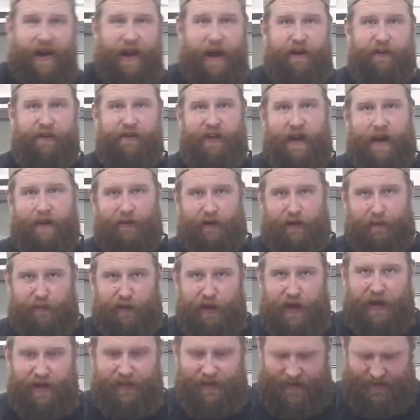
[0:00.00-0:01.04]
now it's time to
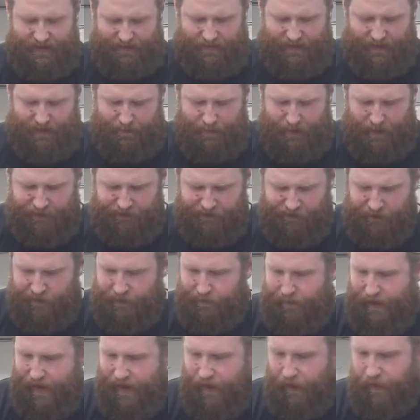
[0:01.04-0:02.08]
apply that mustard
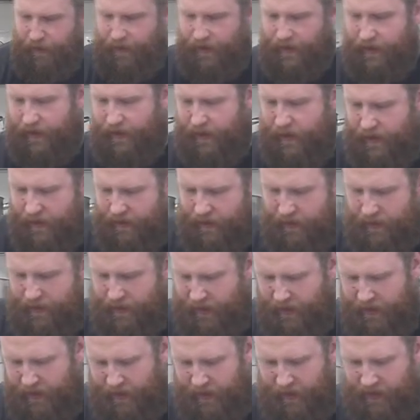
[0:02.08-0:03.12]
and mayo.
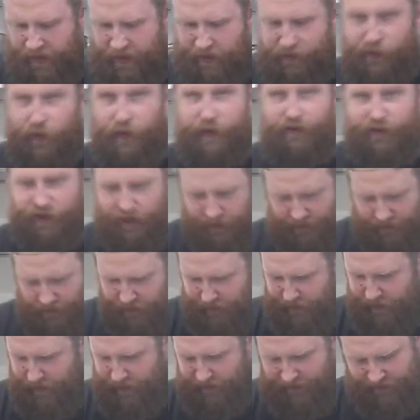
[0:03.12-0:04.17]
So what you're gonna do
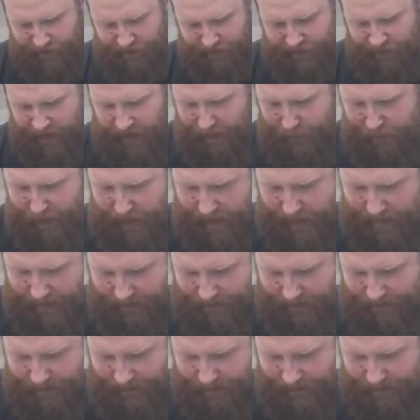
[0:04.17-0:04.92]
here is you're gonna take a bit,